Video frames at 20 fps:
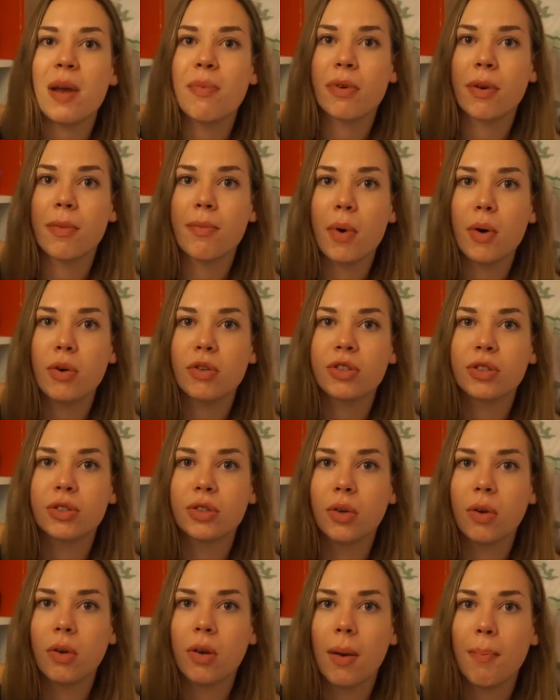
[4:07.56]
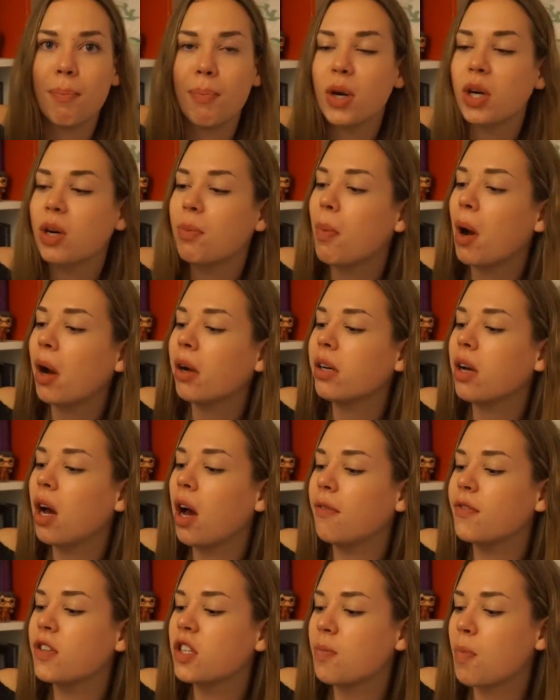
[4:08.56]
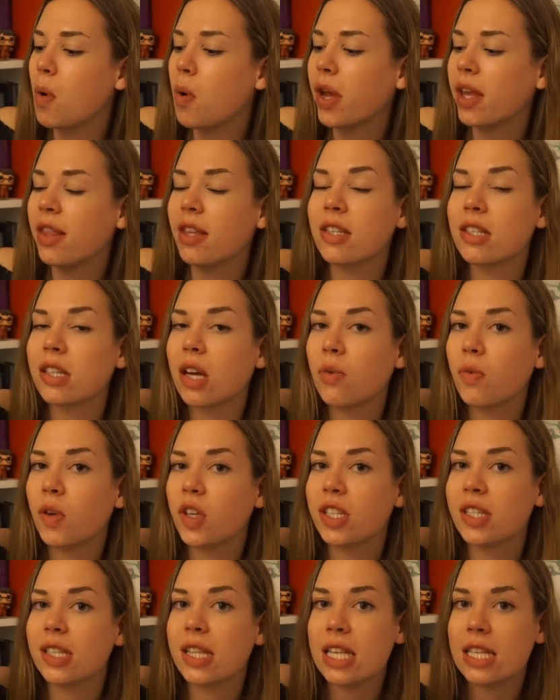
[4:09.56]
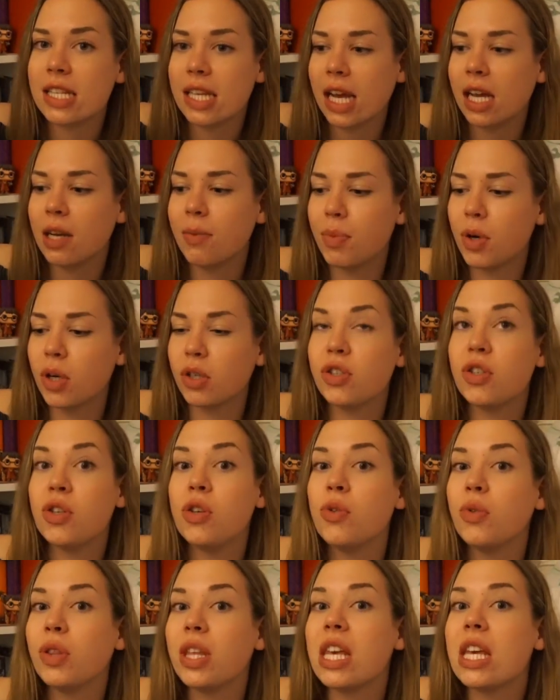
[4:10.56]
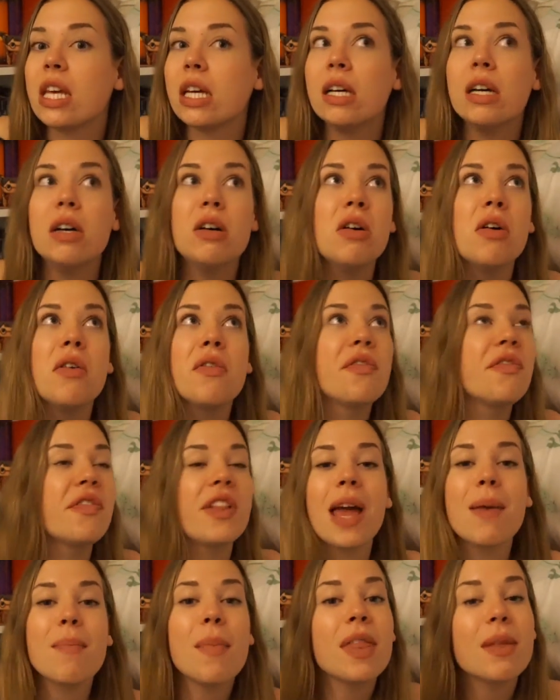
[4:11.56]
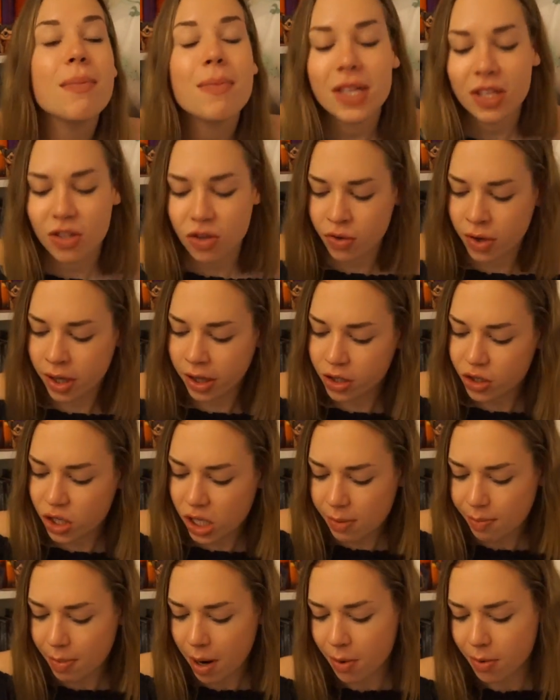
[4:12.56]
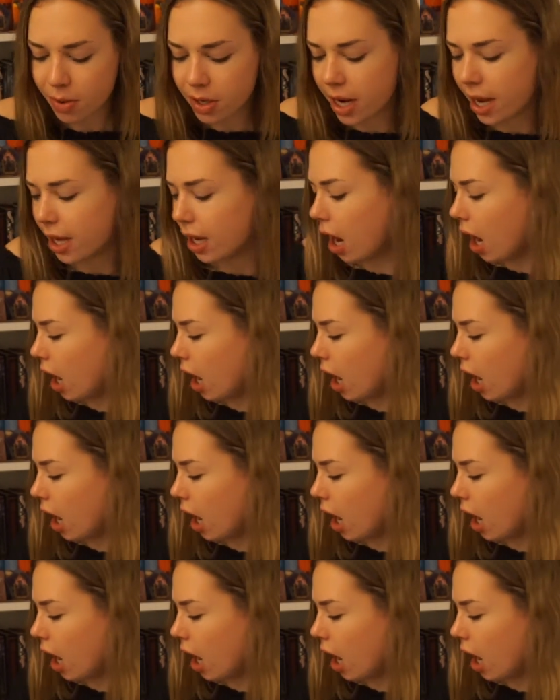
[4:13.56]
a promotional bookmark of Smoke in the Sun, which is the second book to the Flame in the Mist trilogy by Renee